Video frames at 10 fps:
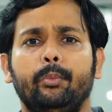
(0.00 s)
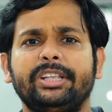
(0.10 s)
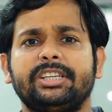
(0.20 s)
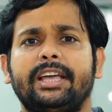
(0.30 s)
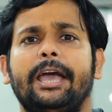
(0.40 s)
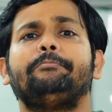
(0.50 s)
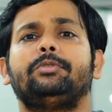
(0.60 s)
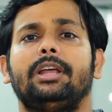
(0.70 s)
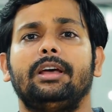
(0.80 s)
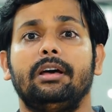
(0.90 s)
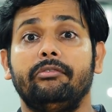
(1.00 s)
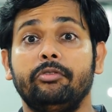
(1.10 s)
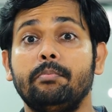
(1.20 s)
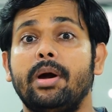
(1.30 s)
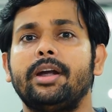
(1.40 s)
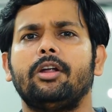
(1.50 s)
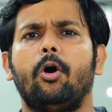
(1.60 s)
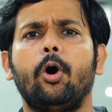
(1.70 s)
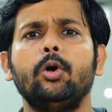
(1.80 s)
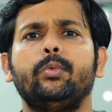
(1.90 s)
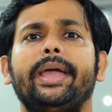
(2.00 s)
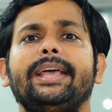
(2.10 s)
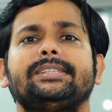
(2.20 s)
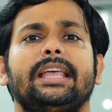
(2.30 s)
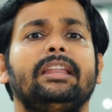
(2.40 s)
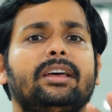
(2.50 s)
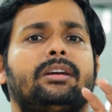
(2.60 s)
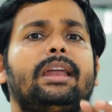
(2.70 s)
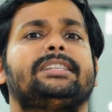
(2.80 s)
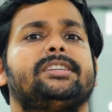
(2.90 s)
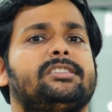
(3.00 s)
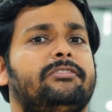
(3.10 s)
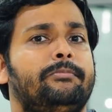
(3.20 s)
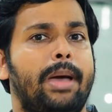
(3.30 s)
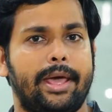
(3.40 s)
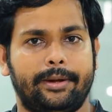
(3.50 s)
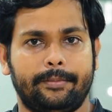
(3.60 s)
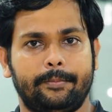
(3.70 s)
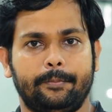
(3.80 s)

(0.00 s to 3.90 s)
which kept women always in the clutches of man.